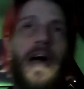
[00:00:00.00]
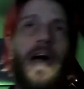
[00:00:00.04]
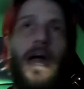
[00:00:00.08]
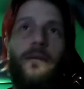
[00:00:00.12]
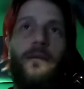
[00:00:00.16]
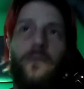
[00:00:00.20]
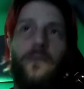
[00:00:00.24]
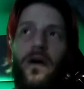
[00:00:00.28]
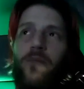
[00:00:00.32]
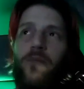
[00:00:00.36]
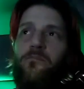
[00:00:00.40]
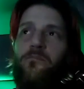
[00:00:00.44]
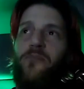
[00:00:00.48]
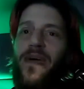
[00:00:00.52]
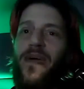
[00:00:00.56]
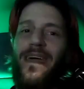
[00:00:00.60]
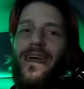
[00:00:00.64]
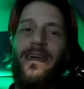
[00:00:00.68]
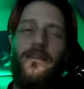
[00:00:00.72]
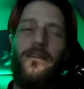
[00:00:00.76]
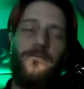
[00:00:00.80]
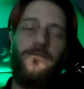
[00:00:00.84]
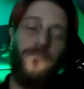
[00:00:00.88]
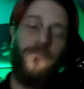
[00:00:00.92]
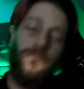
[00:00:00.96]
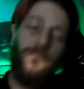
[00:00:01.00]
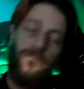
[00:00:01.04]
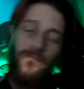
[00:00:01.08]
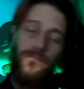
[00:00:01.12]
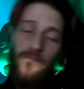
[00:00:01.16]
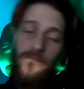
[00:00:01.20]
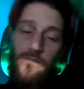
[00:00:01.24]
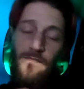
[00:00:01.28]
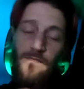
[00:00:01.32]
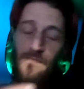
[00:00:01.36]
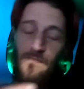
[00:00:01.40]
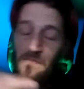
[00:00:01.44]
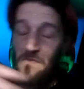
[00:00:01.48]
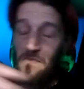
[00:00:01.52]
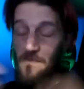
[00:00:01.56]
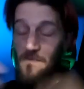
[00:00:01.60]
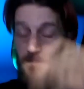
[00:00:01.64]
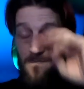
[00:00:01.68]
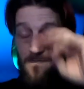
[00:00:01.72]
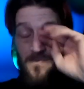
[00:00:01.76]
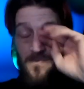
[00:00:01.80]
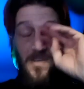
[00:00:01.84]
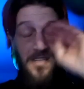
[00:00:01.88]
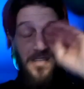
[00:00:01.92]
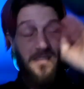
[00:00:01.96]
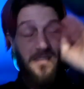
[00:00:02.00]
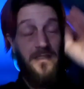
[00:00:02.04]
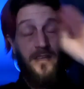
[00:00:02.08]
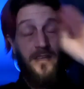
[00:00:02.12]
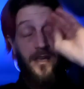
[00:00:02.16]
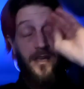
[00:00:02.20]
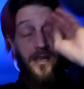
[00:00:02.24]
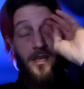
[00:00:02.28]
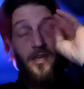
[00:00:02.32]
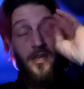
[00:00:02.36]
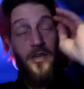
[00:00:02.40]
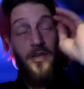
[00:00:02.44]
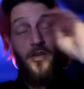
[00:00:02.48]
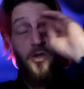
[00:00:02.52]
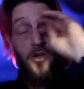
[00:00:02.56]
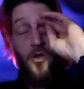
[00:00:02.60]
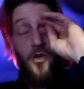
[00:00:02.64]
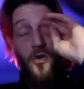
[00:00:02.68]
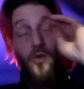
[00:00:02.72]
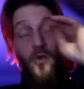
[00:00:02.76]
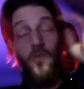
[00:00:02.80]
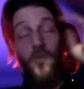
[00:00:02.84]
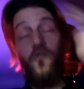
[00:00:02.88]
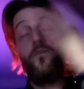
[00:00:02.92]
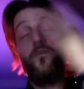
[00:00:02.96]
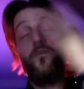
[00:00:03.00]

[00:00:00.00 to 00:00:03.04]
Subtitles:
a pet peeve. This is a huge